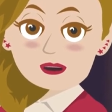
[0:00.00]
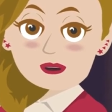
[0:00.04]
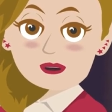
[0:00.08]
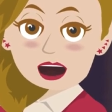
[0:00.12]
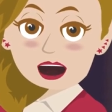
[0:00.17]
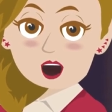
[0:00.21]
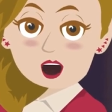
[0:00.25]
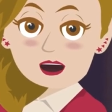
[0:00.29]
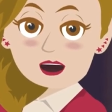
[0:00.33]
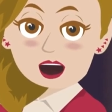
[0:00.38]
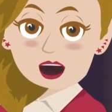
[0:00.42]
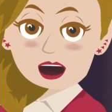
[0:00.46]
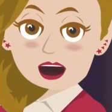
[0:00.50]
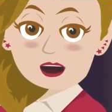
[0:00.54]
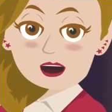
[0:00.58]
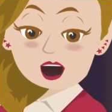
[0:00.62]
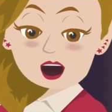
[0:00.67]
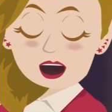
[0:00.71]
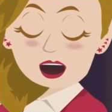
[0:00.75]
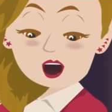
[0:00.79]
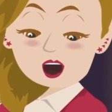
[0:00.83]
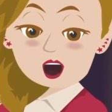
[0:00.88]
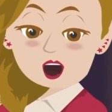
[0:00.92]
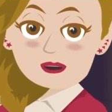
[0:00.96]
And you are
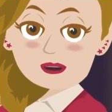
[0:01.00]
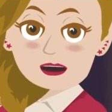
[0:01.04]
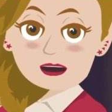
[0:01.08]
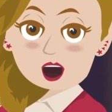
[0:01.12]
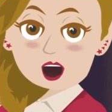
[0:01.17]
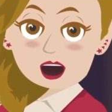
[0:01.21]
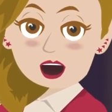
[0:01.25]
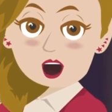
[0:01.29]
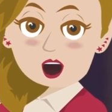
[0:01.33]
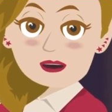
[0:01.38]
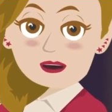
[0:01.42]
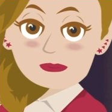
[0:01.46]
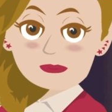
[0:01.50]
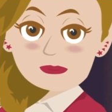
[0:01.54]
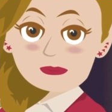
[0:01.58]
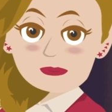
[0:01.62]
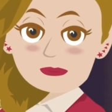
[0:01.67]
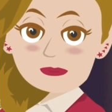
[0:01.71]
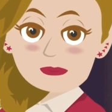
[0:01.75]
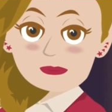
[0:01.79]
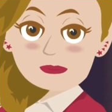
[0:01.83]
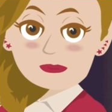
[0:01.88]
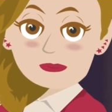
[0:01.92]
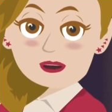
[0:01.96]
going to
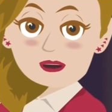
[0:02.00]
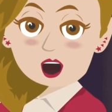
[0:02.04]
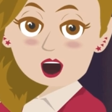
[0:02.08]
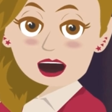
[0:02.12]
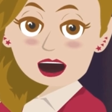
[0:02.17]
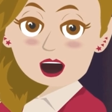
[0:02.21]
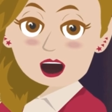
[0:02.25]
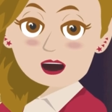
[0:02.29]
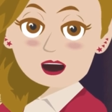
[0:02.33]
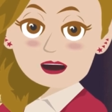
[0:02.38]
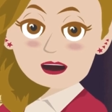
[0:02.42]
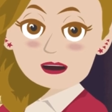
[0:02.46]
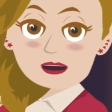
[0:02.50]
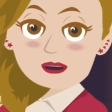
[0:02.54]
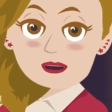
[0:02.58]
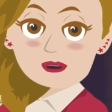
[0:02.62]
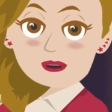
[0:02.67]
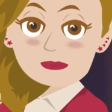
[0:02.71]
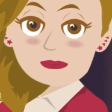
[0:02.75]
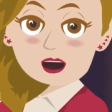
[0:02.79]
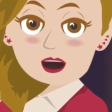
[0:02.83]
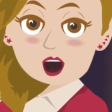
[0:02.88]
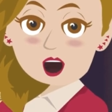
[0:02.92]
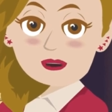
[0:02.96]
notice
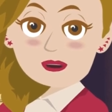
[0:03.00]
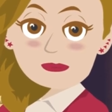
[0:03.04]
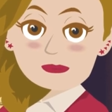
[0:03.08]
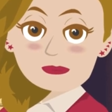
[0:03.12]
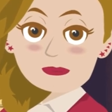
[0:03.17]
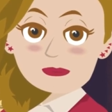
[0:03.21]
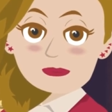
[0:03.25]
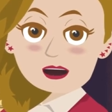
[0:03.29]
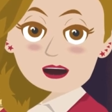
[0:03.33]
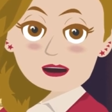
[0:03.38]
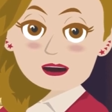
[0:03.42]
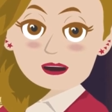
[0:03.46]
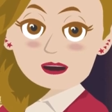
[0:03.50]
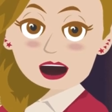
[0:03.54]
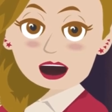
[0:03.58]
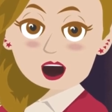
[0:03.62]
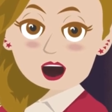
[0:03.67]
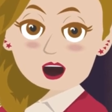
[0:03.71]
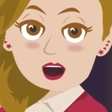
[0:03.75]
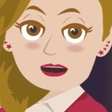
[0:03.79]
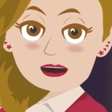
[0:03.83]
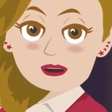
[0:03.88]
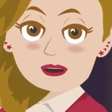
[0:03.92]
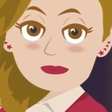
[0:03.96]
that what
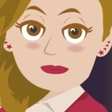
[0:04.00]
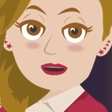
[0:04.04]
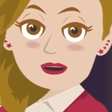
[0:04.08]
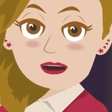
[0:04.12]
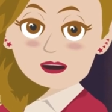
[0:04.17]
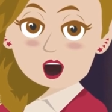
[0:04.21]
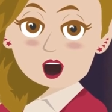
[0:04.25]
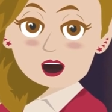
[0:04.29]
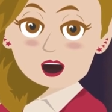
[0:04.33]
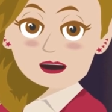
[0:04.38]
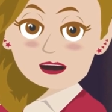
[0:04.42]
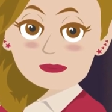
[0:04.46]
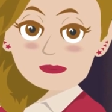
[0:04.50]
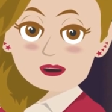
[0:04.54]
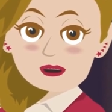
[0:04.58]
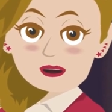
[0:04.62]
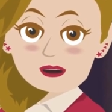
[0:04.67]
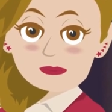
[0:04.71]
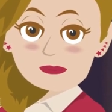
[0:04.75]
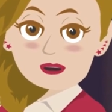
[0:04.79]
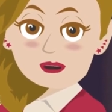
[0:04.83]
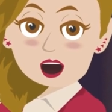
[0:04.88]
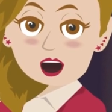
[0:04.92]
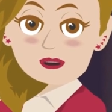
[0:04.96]
matters to you
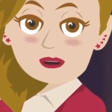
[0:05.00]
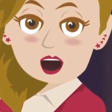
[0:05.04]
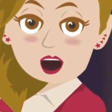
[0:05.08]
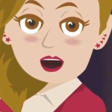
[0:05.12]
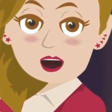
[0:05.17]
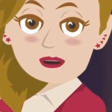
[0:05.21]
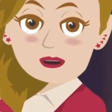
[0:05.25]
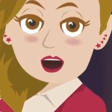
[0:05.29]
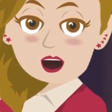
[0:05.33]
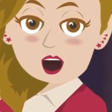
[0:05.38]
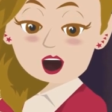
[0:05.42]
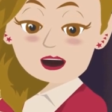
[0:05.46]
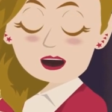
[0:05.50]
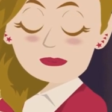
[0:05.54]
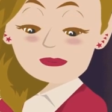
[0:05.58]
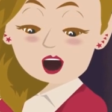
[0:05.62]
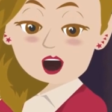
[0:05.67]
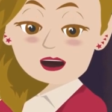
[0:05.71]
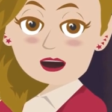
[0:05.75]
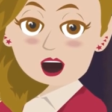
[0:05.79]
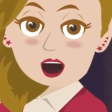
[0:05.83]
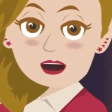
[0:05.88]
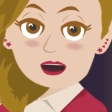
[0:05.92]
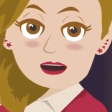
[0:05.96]
will continue to
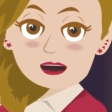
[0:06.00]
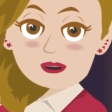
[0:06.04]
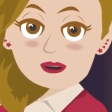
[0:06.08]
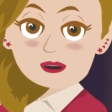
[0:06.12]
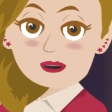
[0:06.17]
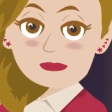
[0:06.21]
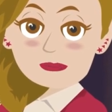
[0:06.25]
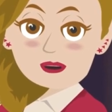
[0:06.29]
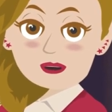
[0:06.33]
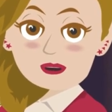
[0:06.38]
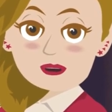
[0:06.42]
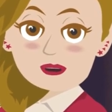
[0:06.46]
evolve.